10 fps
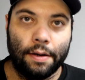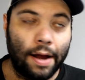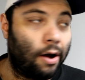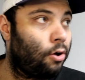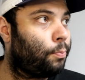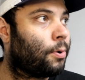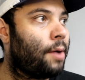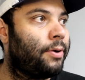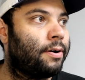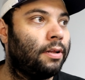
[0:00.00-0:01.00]
Now I'll
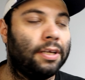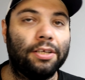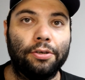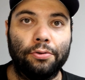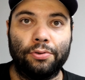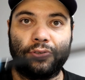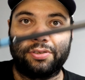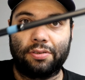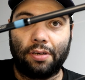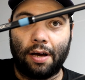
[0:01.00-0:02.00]
primarily
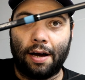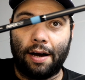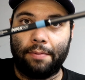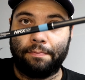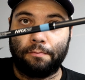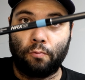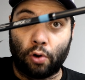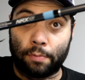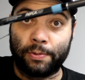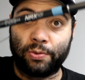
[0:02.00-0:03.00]
use
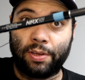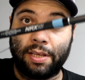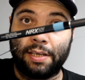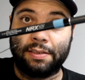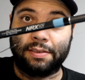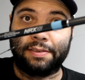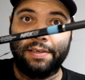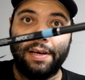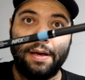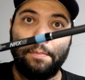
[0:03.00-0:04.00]
worms with this,
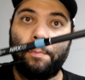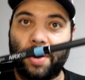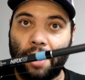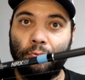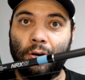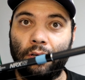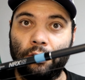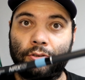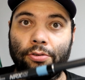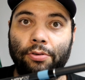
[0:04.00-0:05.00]
but I will
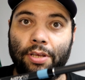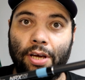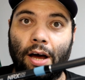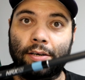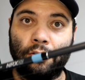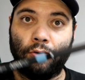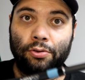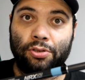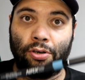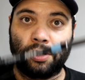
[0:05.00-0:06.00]
do the odd
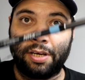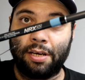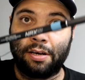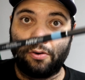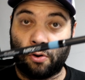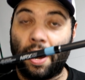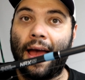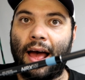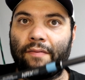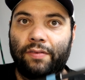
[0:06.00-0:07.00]
nose hooking, or I
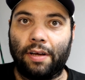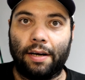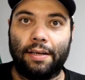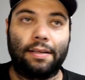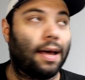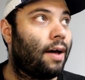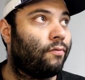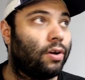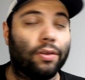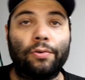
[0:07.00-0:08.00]
have done it. I have
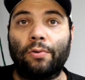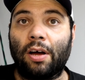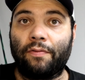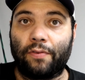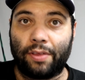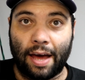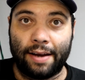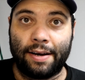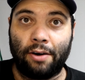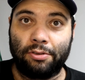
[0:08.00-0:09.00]
another rod for
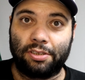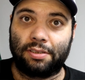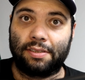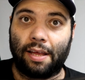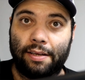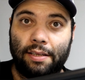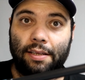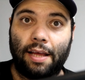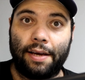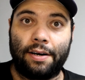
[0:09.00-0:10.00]
that now, which is slightly
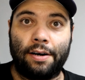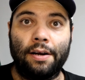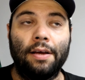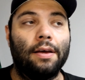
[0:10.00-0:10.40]
lighter